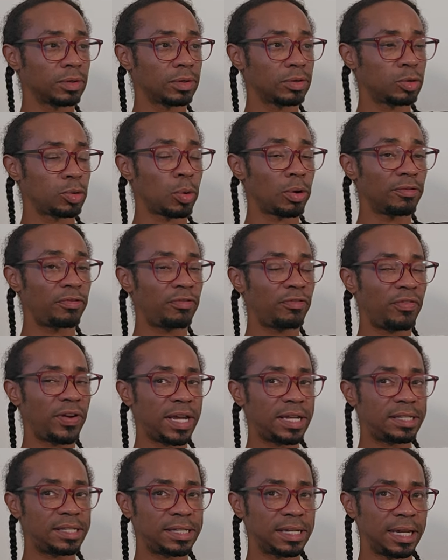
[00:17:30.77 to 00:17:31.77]
you're
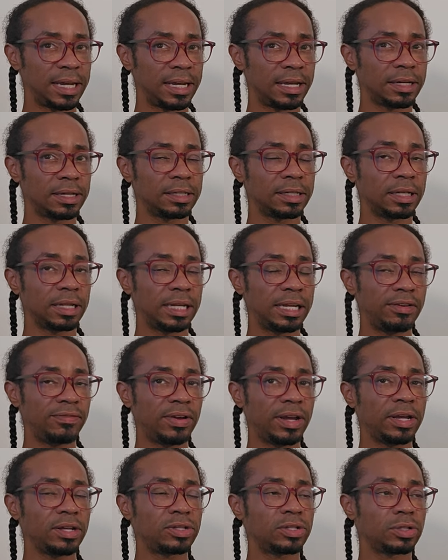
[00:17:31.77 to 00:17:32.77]
facing
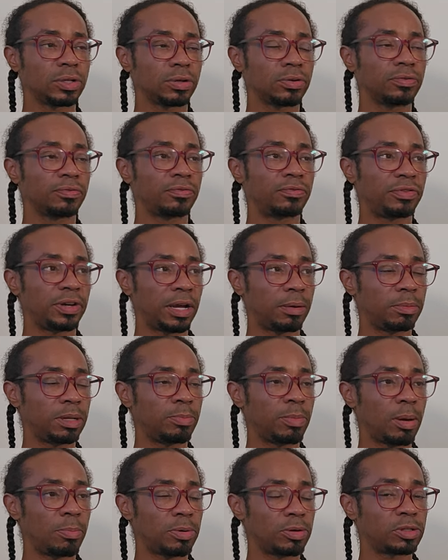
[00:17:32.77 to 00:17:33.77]
leaving certain family
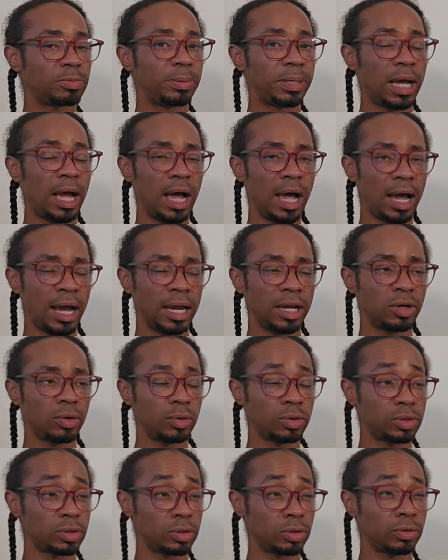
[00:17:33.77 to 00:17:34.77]
members behind
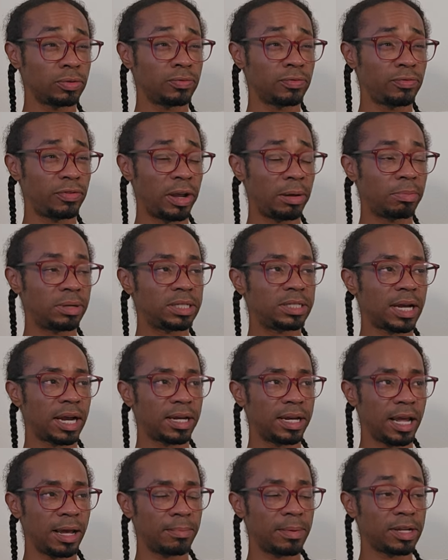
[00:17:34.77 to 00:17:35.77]
or certain family
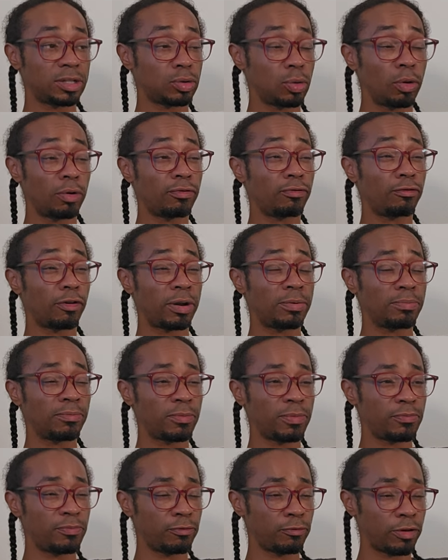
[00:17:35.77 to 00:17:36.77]
dynamics or
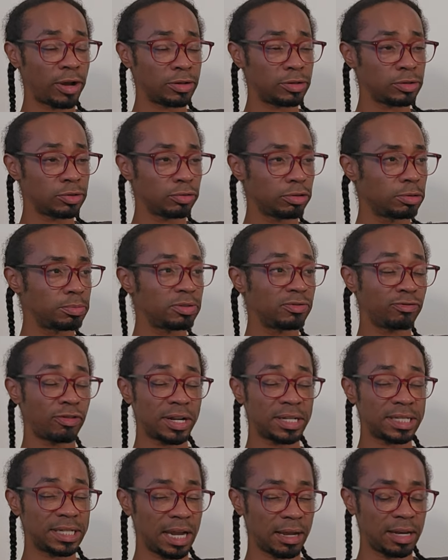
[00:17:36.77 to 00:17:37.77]
friend, friend groups,
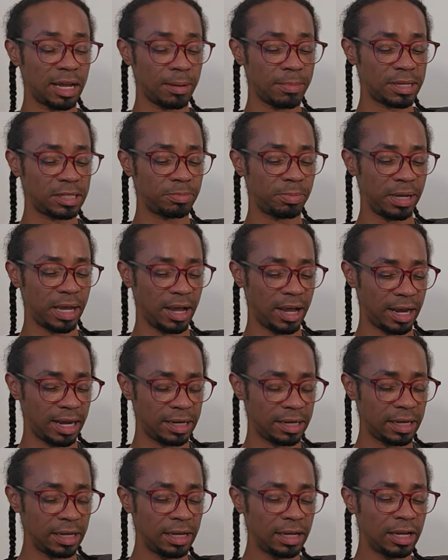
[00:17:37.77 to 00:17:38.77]
friend dynamics
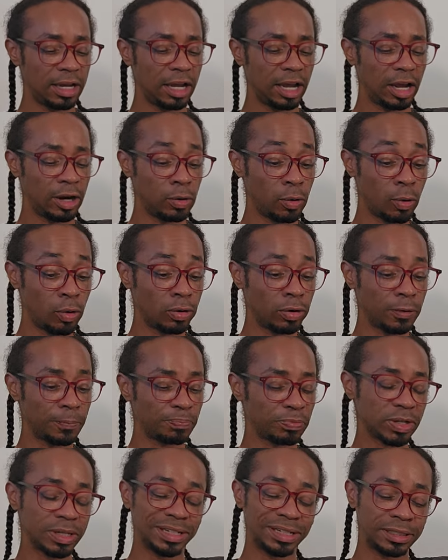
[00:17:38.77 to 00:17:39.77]
behind in
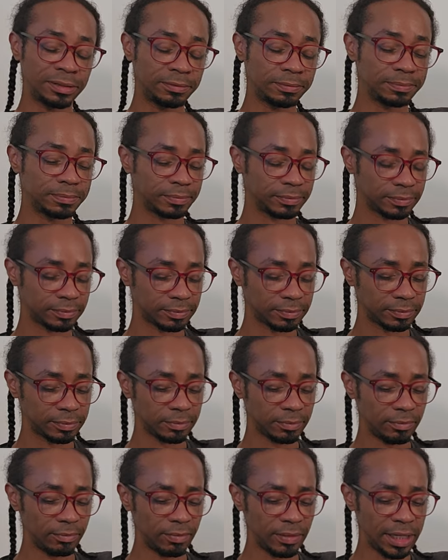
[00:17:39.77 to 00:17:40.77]
order, uh,
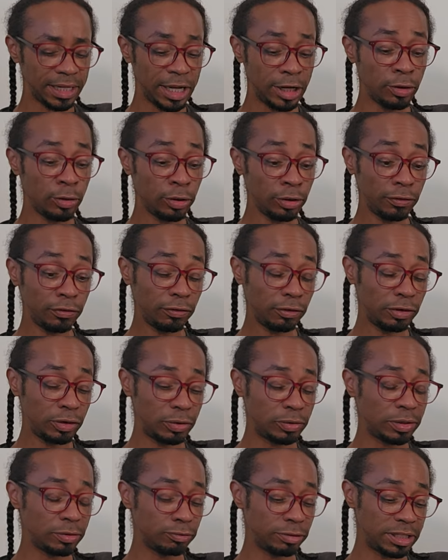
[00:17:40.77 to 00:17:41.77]
in order for
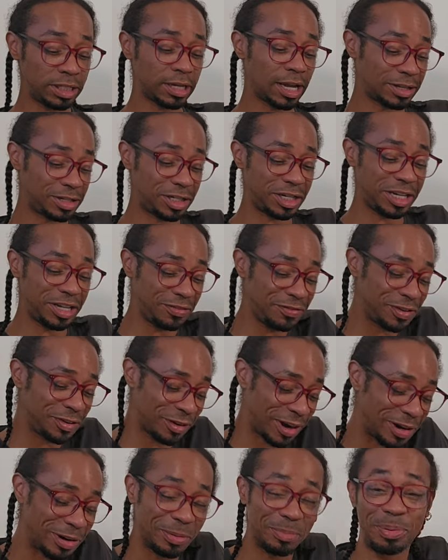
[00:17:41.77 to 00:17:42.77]
you to reach, achieve greater